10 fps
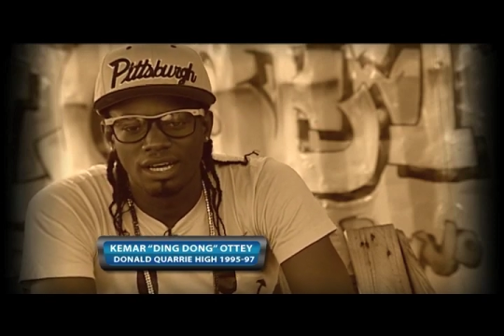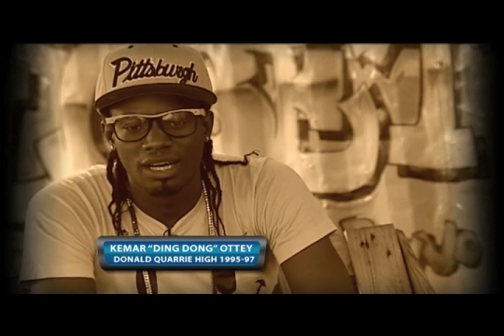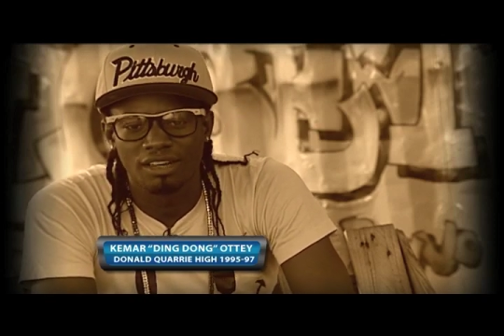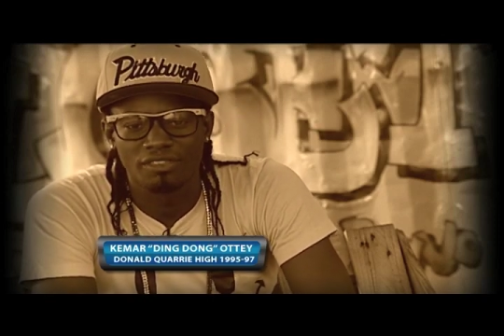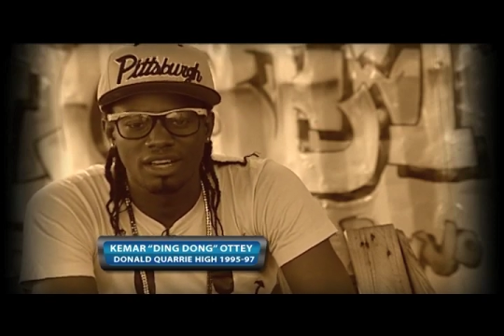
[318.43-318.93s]

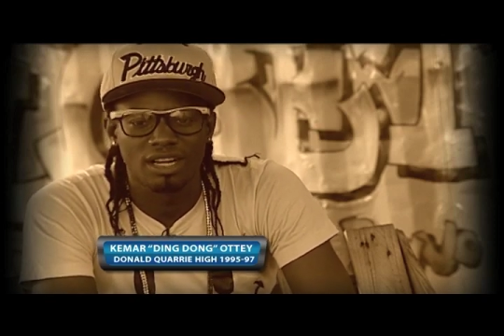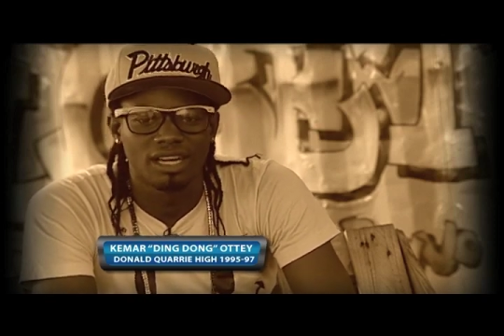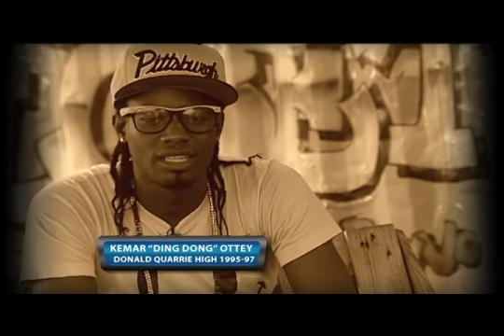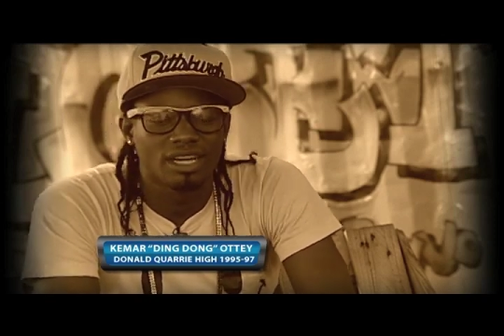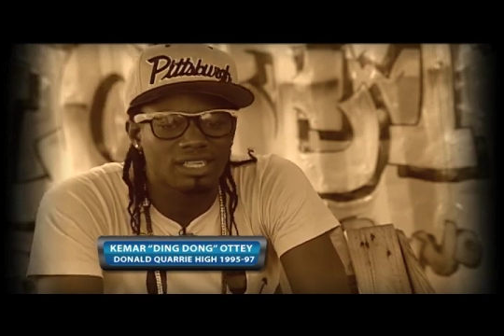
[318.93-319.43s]
and I feel I
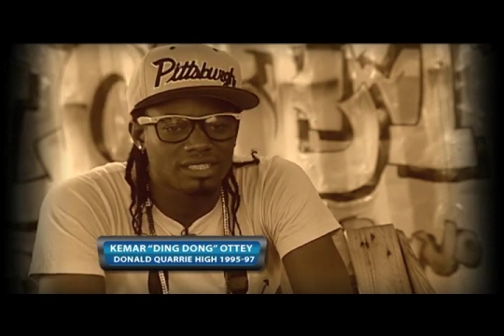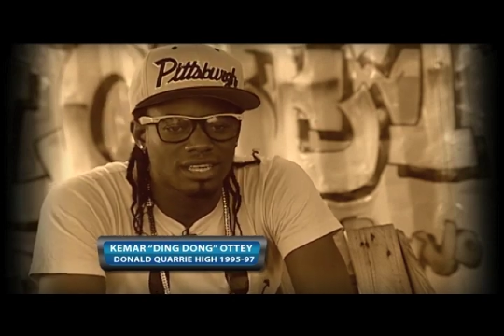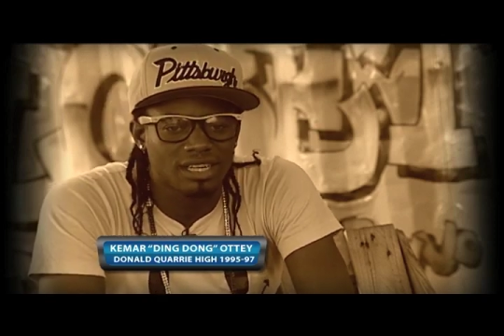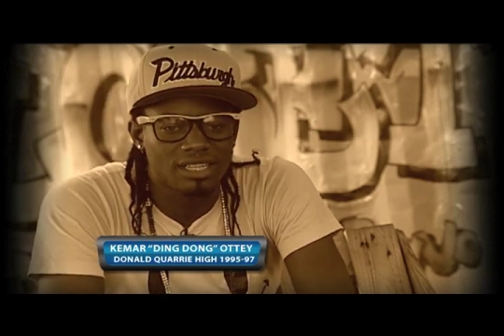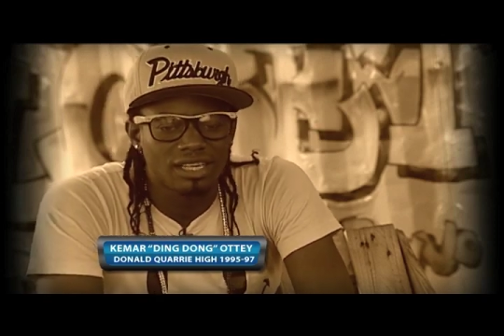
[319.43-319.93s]
got a
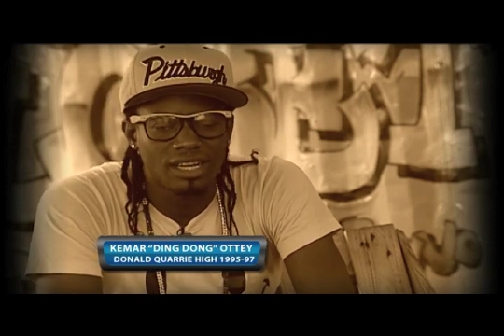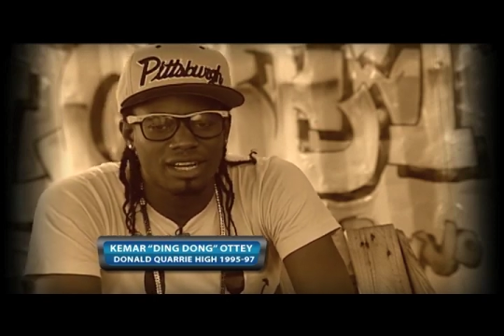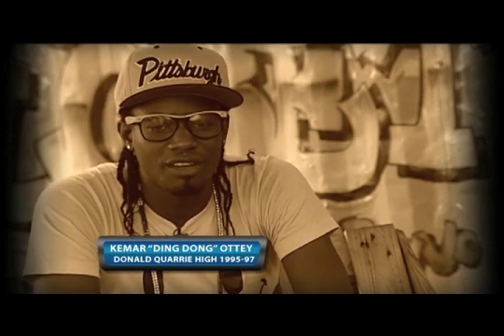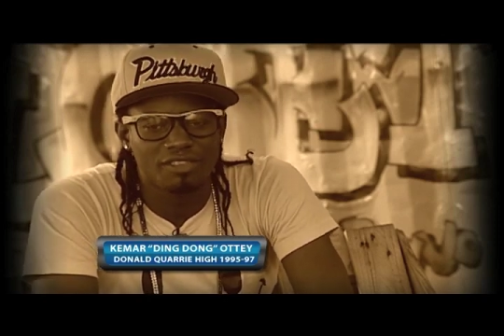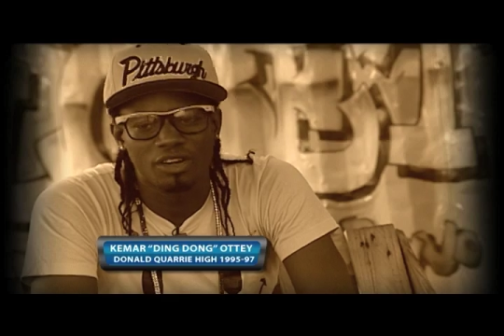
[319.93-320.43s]
doctor
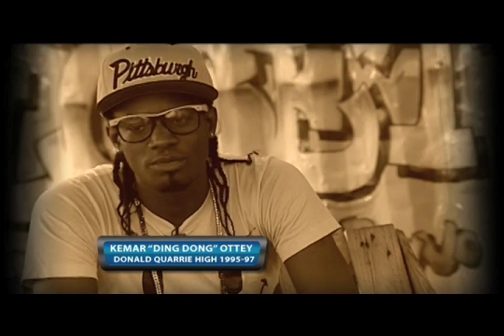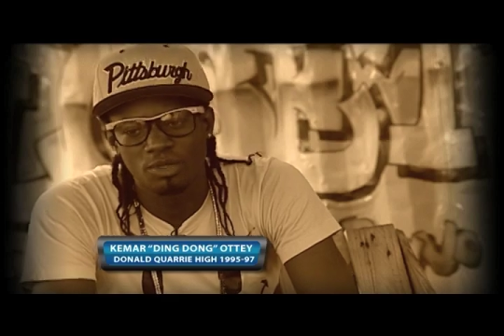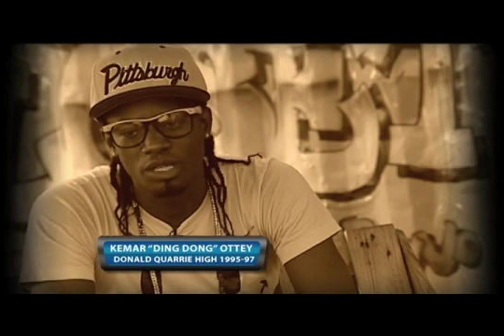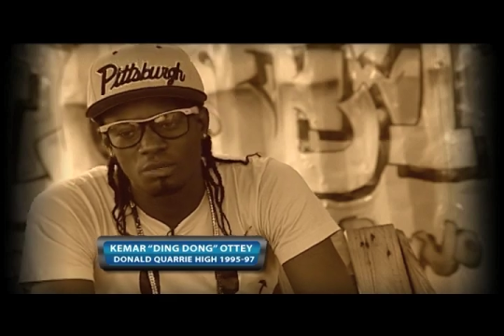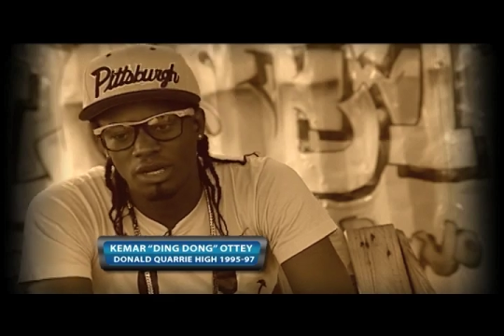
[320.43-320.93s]
and I feel come
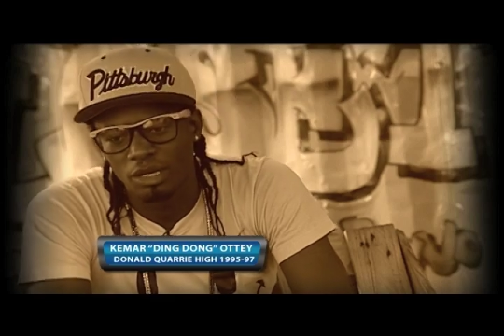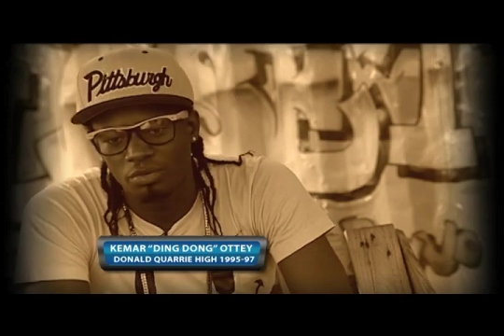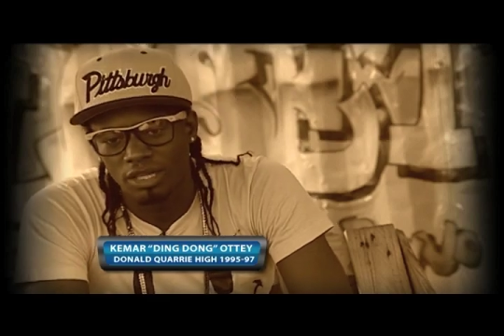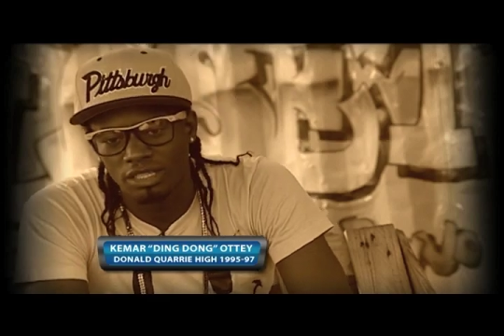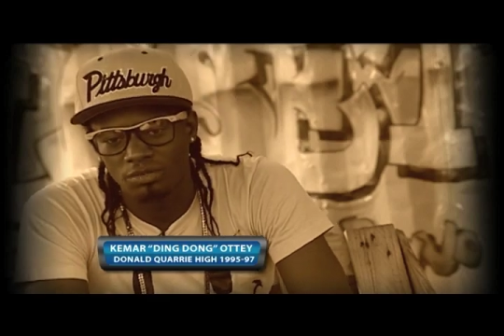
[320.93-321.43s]
out of my
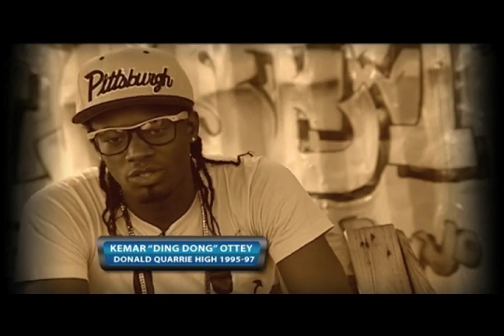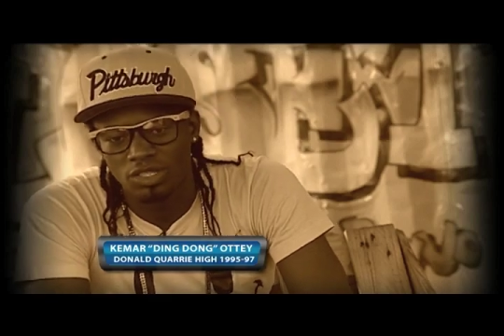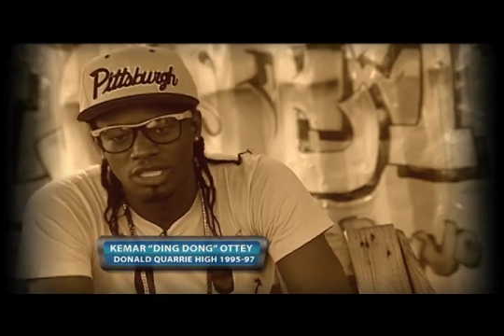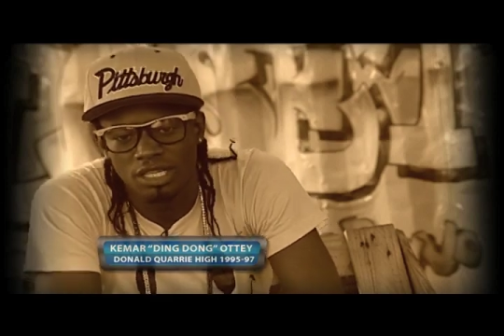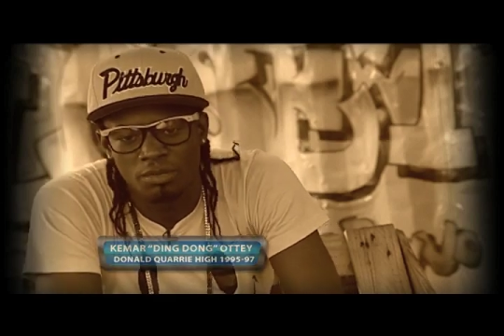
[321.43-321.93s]
pocket, I not
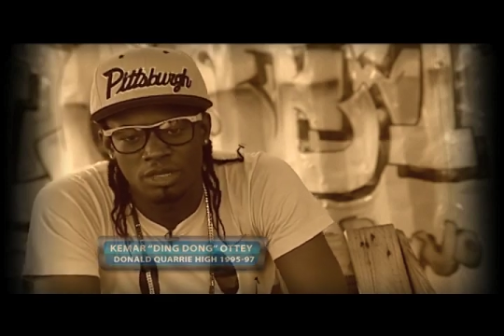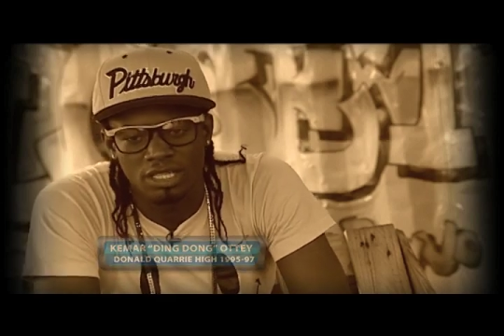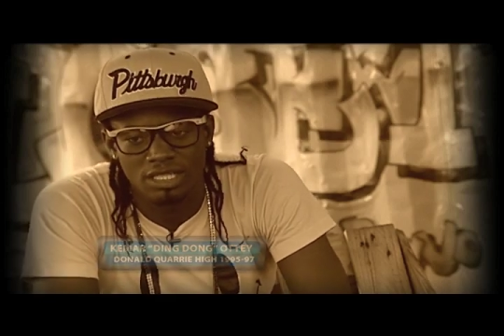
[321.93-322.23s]
say it doesn't make no